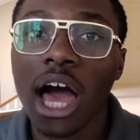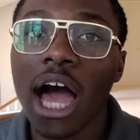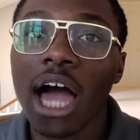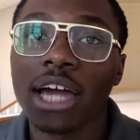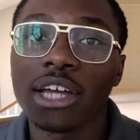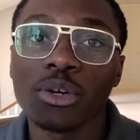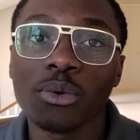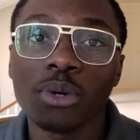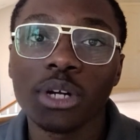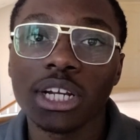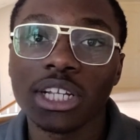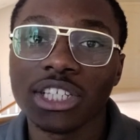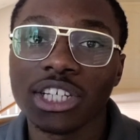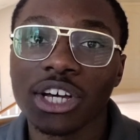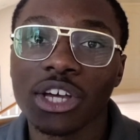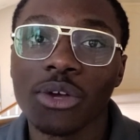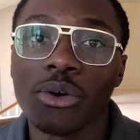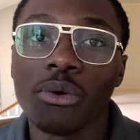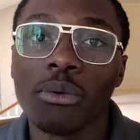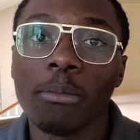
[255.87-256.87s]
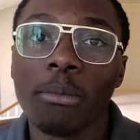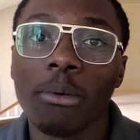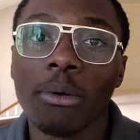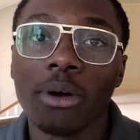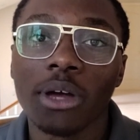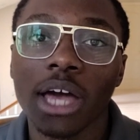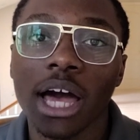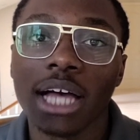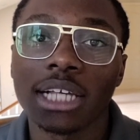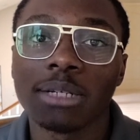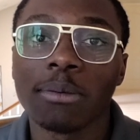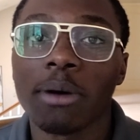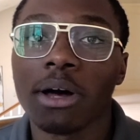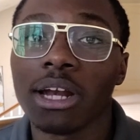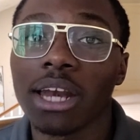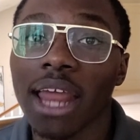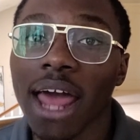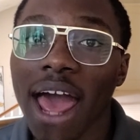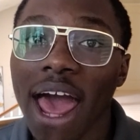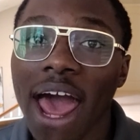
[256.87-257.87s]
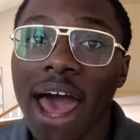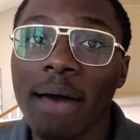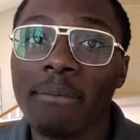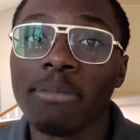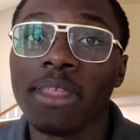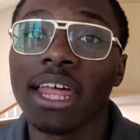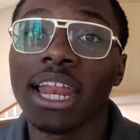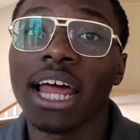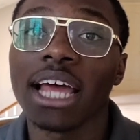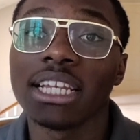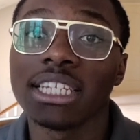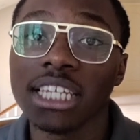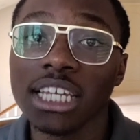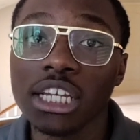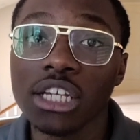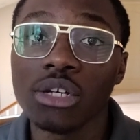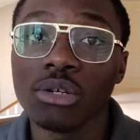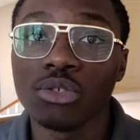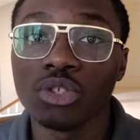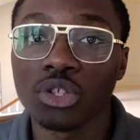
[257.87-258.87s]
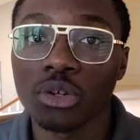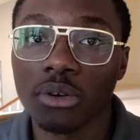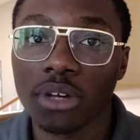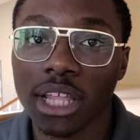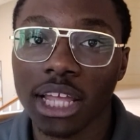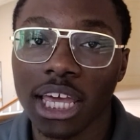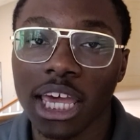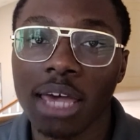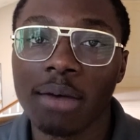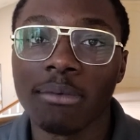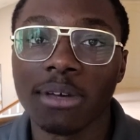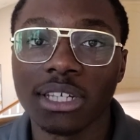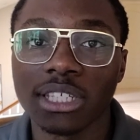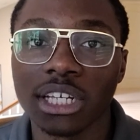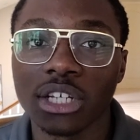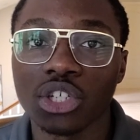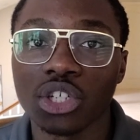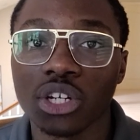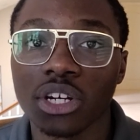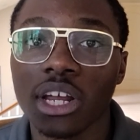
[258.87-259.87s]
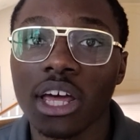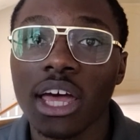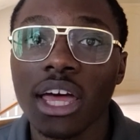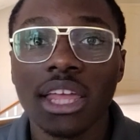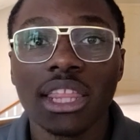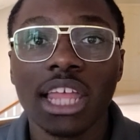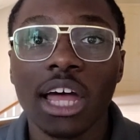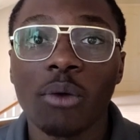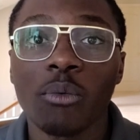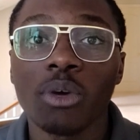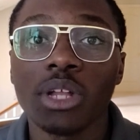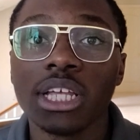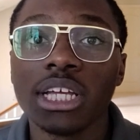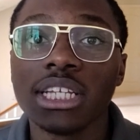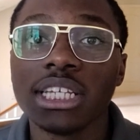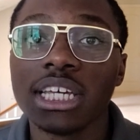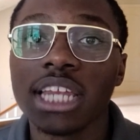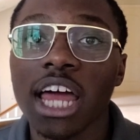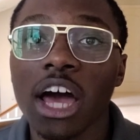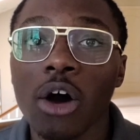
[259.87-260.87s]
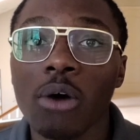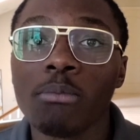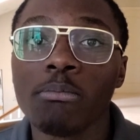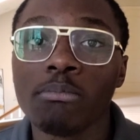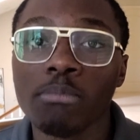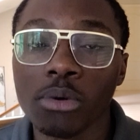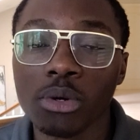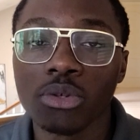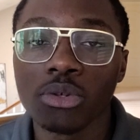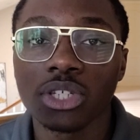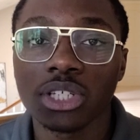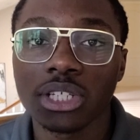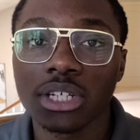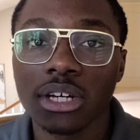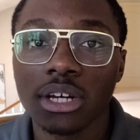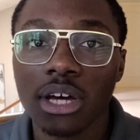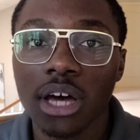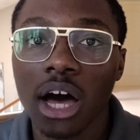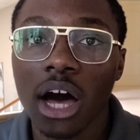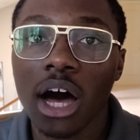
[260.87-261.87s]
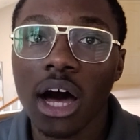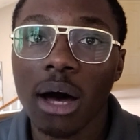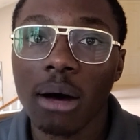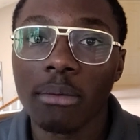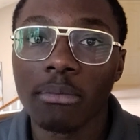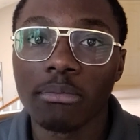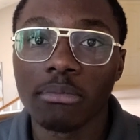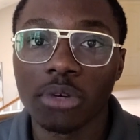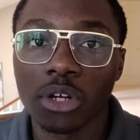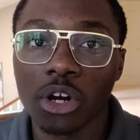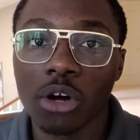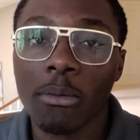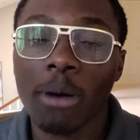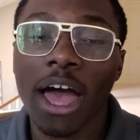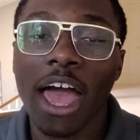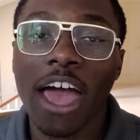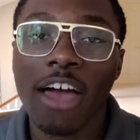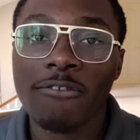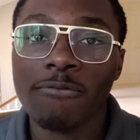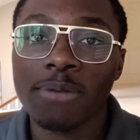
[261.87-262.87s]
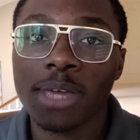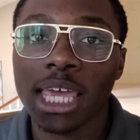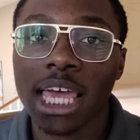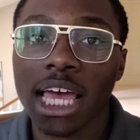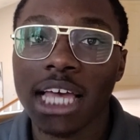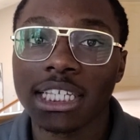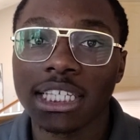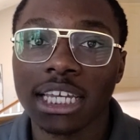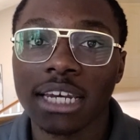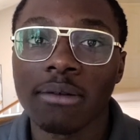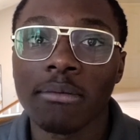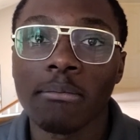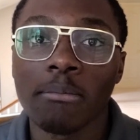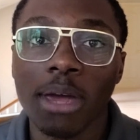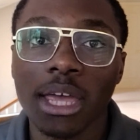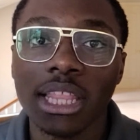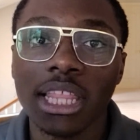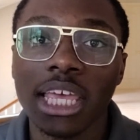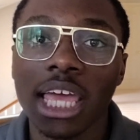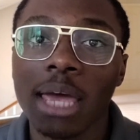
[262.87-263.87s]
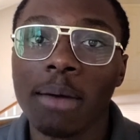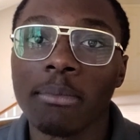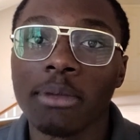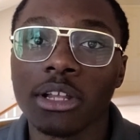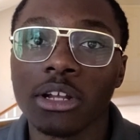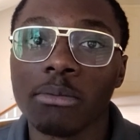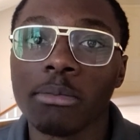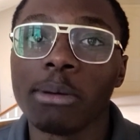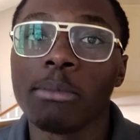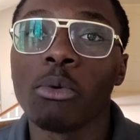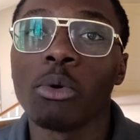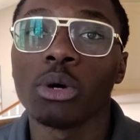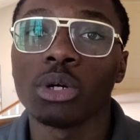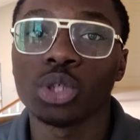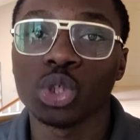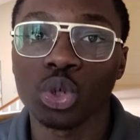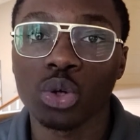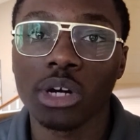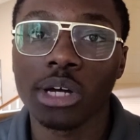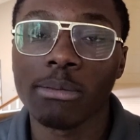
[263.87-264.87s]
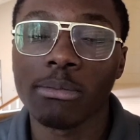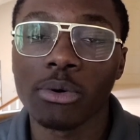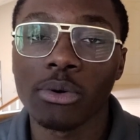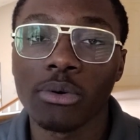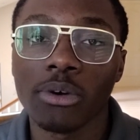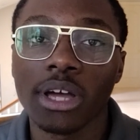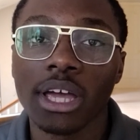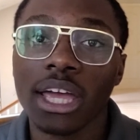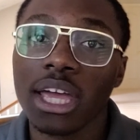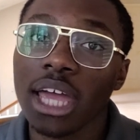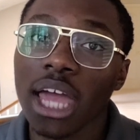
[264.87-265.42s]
I do want to tell you guys about an app that I did use during that gaming session that really did help boost my FPS and made the game a little bit more enjoyable,